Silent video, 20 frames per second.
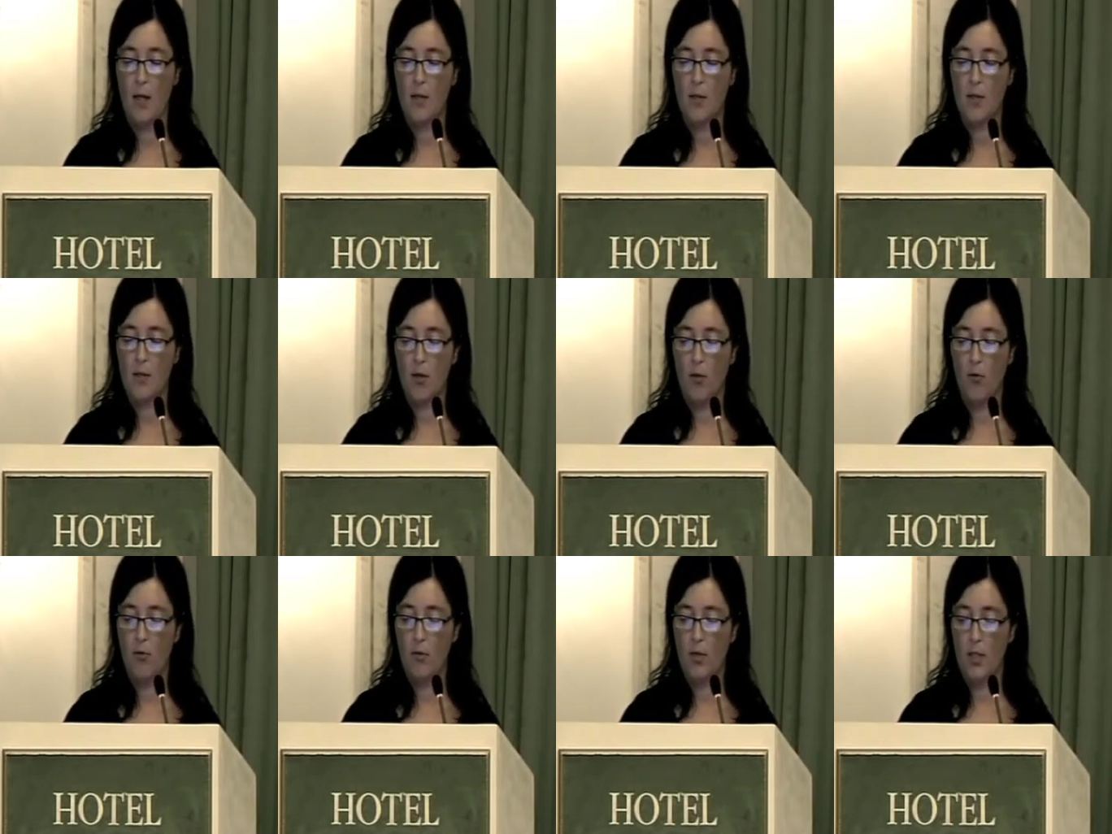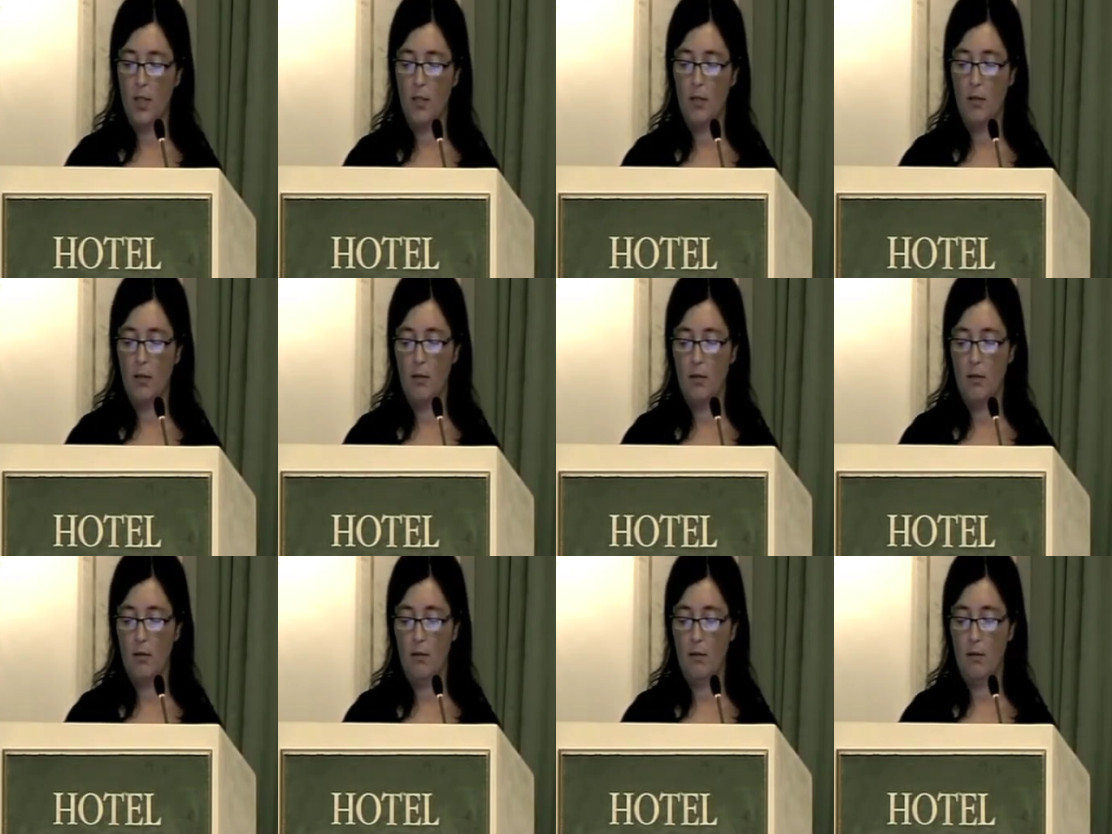So in
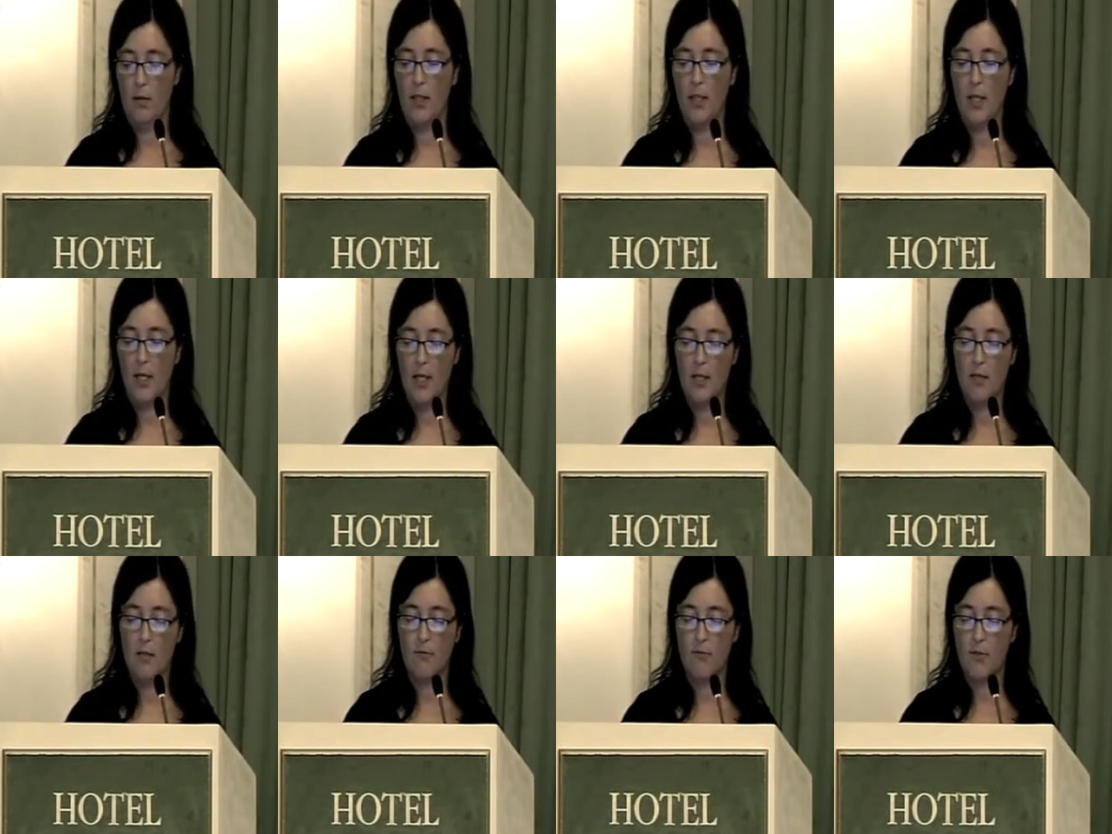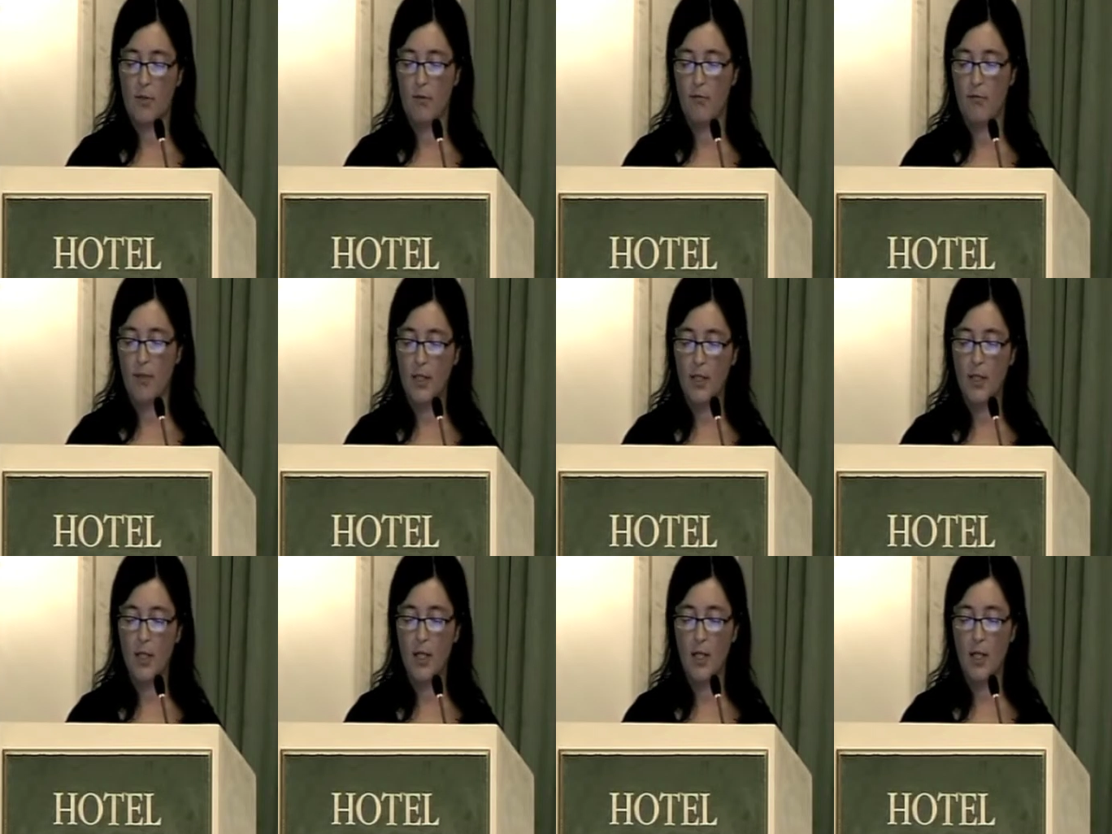the case of
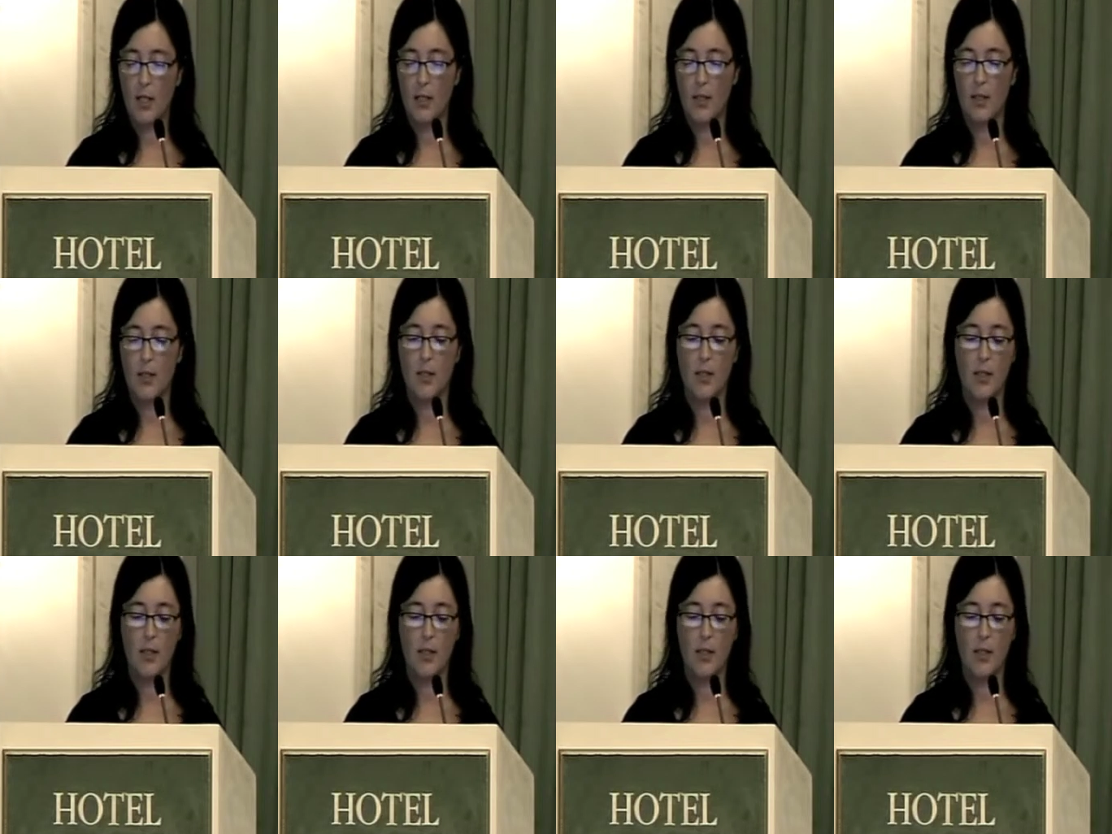Slovenia,